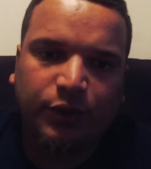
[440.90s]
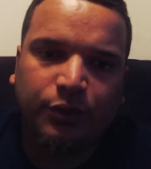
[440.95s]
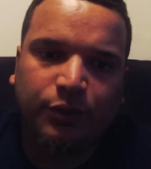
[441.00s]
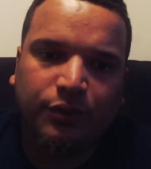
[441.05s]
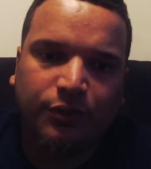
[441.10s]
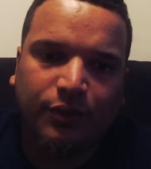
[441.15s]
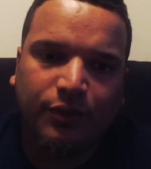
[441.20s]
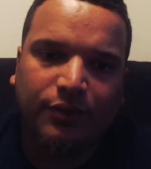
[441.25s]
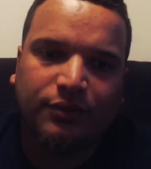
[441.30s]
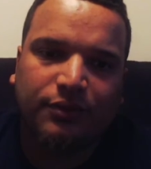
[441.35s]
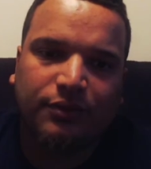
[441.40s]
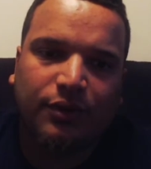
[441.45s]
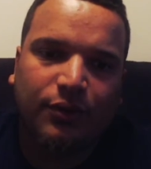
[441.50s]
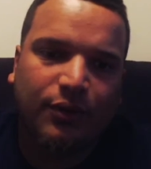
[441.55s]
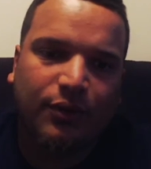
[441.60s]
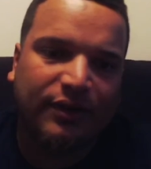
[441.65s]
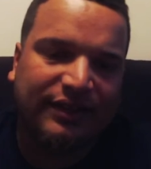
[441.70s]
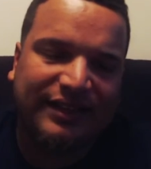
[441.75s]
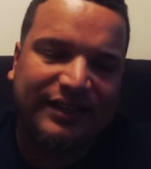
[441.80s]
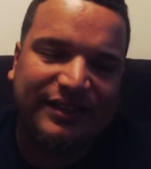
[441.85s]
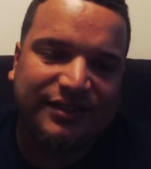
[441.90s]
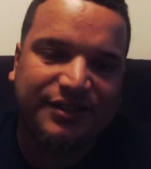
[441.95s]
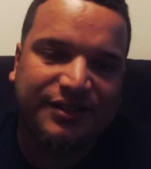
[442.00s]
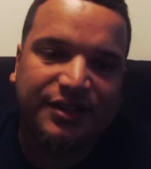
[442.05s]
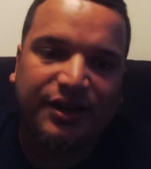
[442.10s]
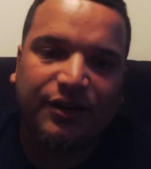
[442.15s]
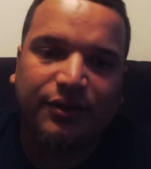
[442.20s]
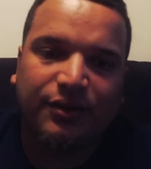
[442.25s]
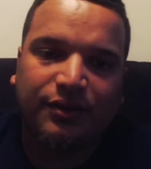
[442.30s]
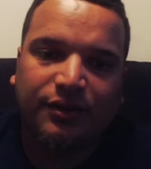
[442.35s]
Or at least,
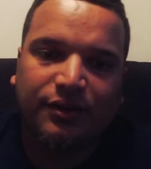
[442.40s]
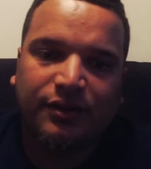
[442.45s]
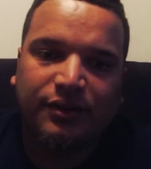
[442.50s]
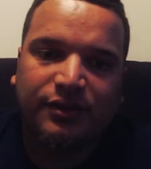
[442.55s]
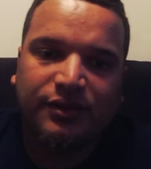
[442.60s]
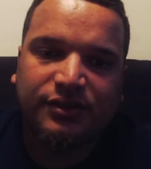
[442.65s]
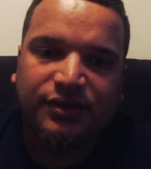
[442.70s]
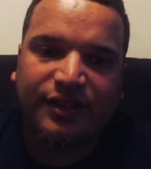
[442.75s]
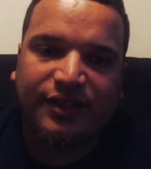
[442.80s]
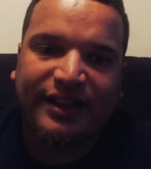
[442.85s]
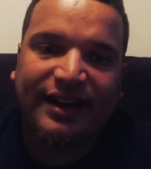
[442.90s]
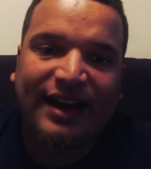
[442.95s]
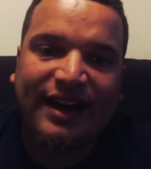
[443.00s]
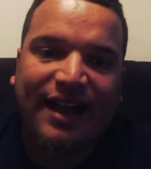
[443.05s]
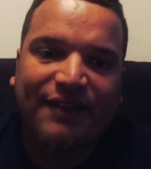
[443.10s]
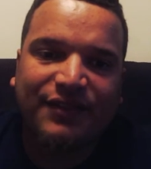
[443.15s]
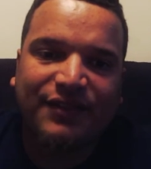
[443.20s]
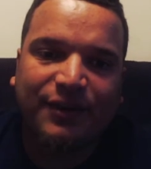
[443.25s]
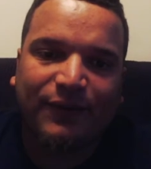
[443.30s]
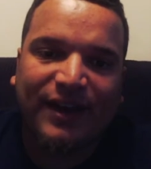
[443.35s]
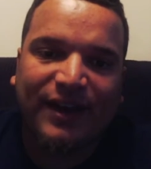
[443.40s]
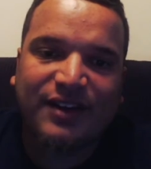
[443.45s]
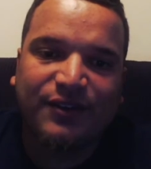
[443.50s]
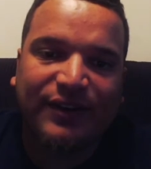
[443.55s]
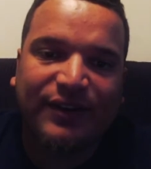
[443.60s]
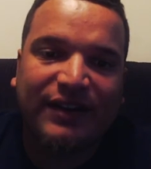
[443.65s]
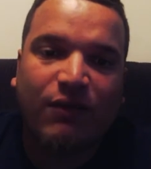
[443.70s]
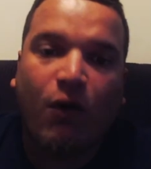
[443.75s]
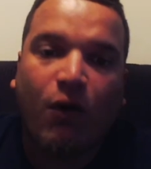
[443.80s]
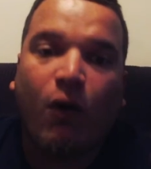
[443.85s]
so they didn't have to render
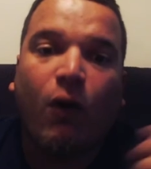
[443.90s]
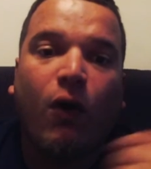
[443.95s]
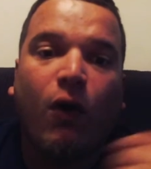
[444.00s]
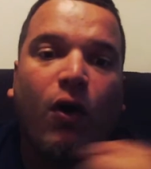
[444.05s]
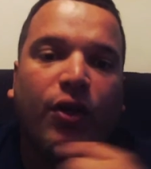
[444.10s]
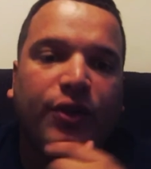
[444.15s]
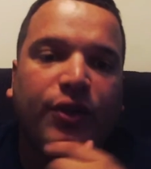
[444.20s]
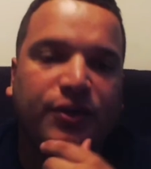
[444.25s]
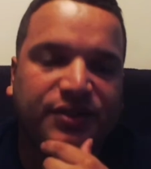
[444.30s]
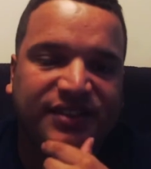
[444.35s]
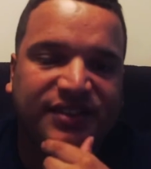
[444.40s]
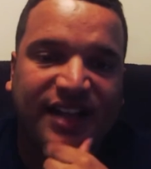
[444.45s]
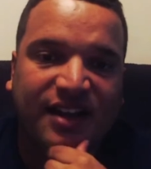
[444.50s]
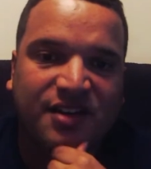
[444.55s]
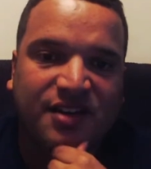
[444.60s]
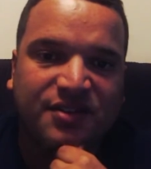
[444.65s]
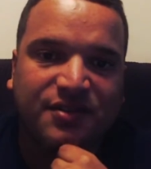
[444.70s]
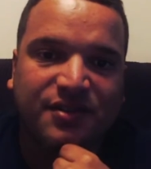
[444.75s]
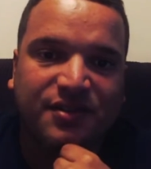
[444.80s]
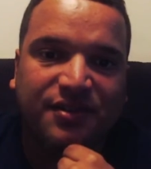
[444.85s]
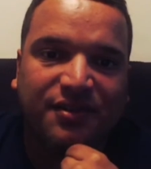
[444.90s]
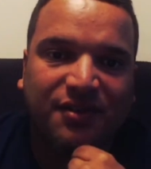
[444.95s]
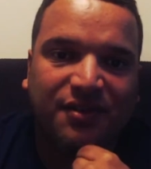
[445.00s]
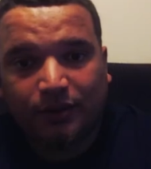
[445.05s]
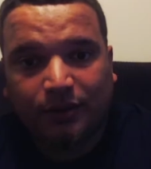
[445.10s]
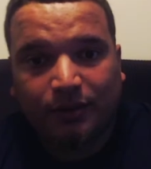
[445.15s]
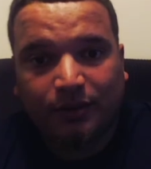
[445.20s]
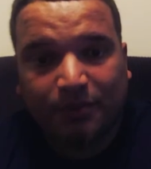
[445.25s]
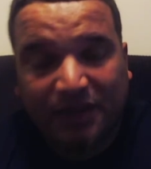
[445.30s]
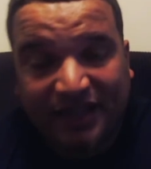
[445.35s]
in all those textures.
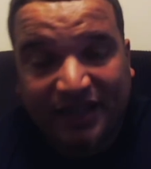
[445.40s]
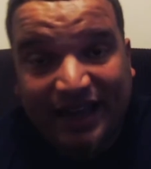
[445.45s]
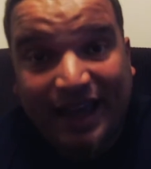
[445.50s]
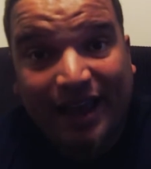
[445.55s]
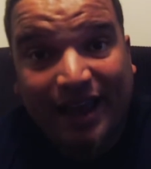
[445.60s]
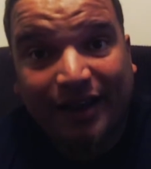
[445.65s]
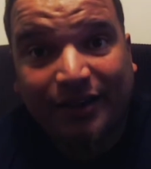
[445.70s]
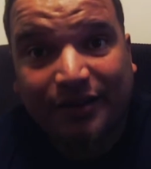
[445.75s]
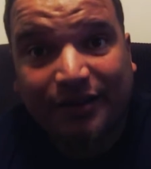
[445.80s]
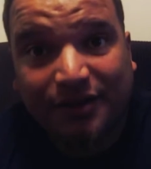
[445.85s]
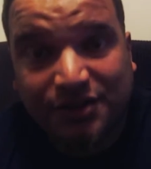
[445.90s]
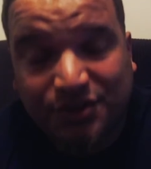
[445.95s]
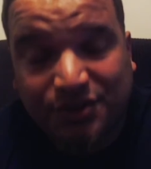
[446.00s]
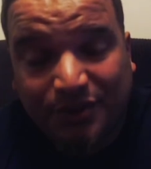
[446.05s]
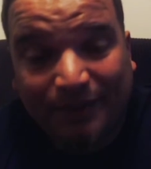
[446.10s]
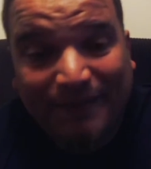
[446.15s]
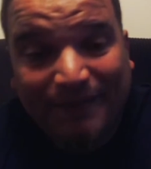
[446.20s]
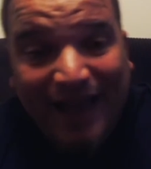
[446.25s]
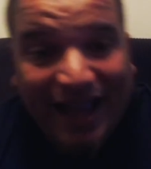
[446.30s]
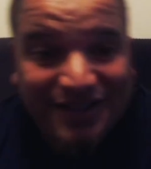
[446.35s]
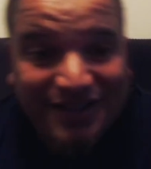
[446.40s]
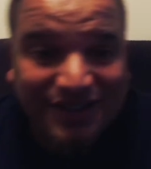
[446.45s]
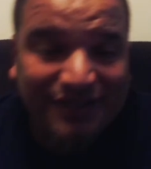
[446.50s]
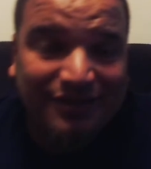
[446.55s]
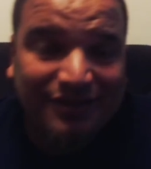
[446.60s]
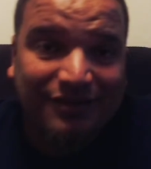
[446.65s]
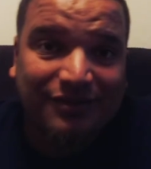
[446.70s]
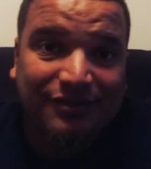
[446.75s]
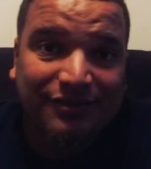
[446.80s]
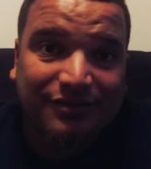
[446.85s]
But yeah, could you imagine
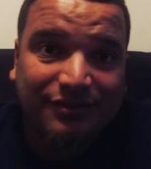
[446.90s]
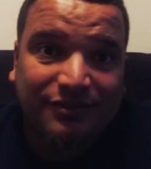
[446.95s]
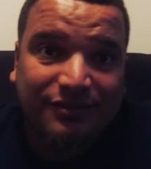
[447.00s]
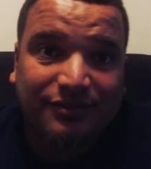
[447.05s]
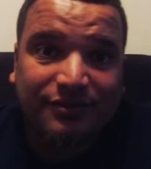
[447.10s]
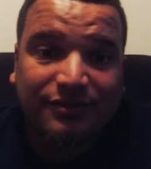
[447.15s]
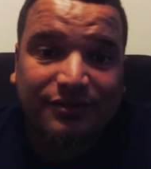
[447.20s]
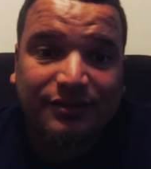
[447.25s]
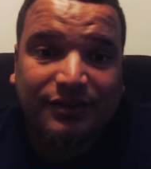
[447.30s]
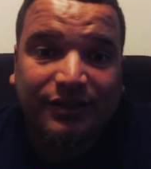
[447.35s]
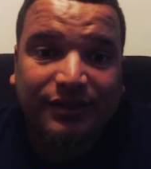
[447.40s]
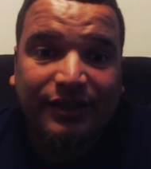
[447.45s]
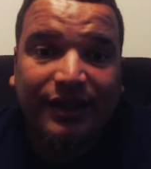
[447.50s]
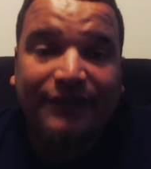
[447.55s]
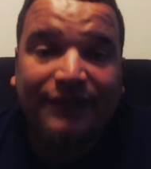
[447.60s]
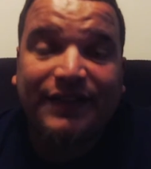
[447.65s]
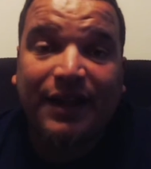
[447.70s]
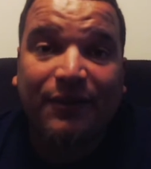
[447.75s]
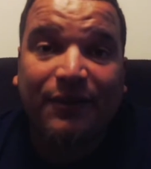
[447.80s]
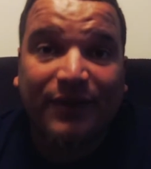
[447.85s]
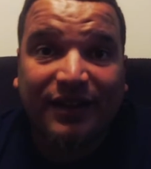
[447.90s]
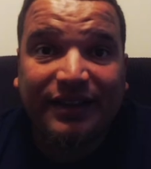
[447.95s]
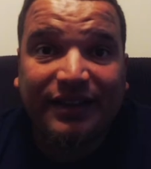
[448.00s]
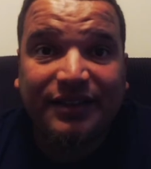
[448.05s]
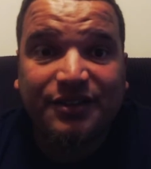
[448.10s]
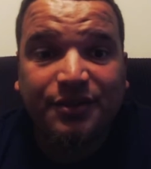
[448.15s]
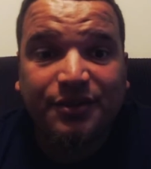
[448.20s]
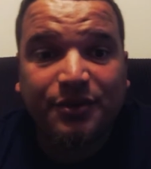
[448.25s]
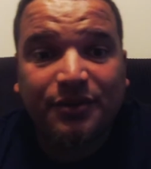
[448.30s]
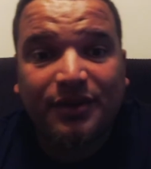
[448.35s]
if they really
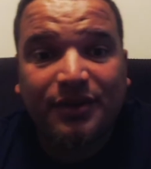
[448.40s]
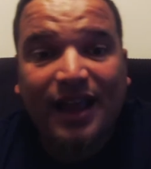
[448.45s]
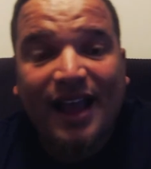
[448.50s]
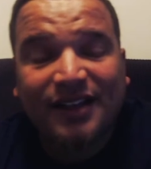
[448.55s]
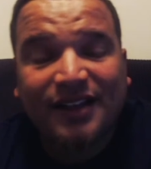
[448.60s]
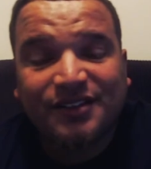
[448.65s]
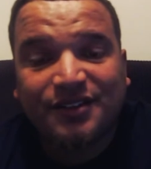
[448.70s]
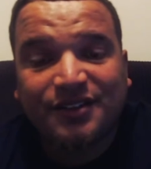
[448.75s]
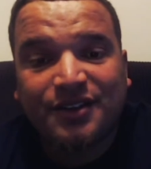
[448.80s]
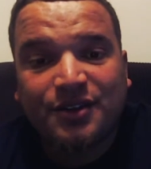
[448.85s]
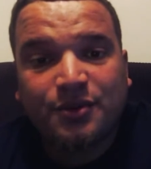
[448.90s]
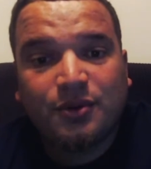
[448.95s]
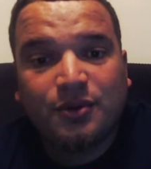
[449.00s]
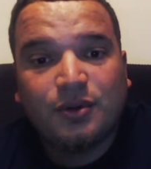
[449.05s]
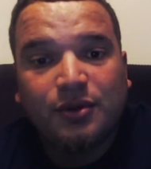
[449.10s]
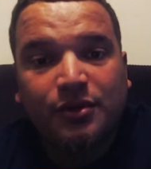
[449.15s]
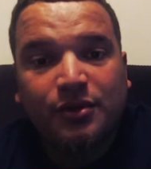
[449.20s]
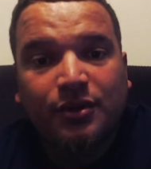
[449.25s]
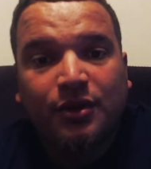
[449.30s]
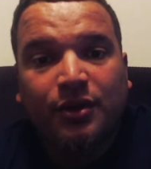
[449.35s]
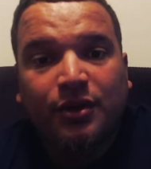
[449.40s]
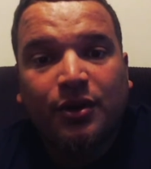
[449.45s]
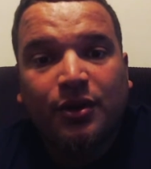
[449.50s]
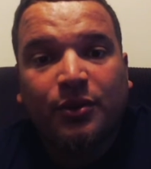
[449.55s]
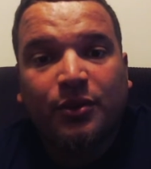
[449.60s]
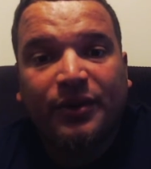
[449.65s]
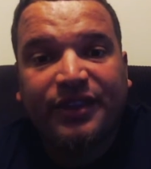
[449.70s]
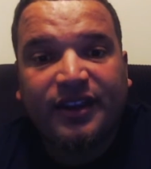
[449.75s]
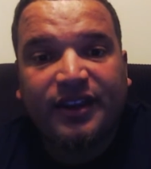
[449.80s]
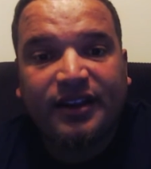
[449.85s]
do execute
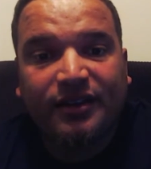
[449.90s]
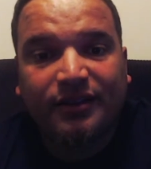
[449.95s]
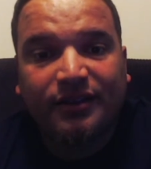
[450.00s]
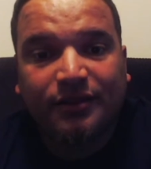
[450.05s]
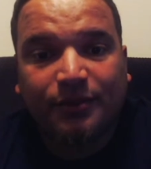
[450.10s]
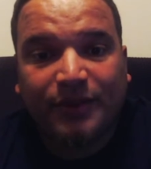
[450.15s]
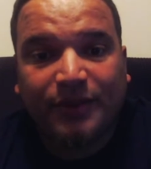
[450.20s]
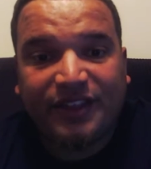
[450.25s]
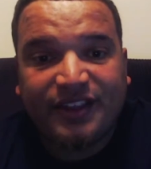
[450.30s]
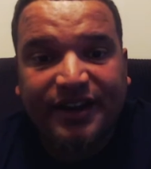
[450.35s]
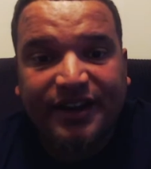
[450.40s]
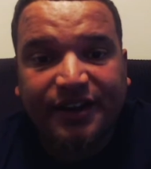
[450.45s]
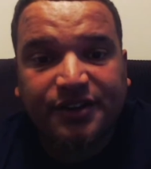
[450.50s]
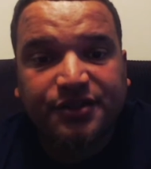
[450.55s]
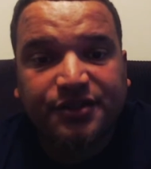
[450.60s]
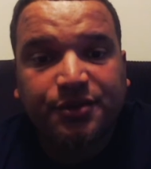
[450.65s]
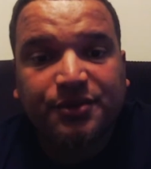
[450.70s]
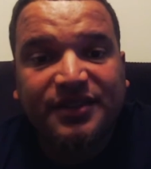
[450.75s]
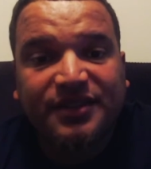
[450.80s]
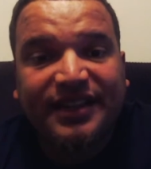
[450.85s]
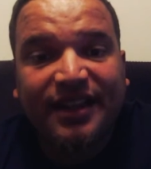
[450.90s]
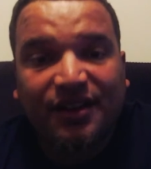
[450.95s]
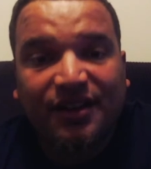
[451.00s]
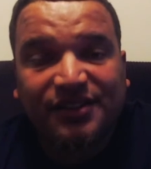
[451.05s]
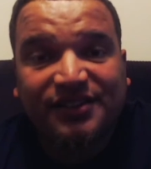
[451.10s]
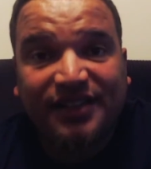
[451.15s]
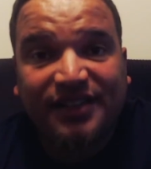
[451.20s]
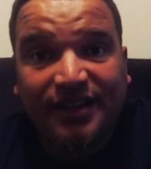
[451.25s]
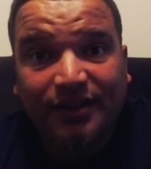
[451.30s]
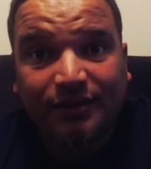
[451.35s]
with year 2
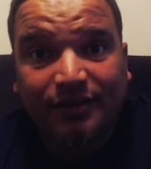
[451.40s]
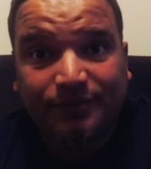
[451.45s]
DLC?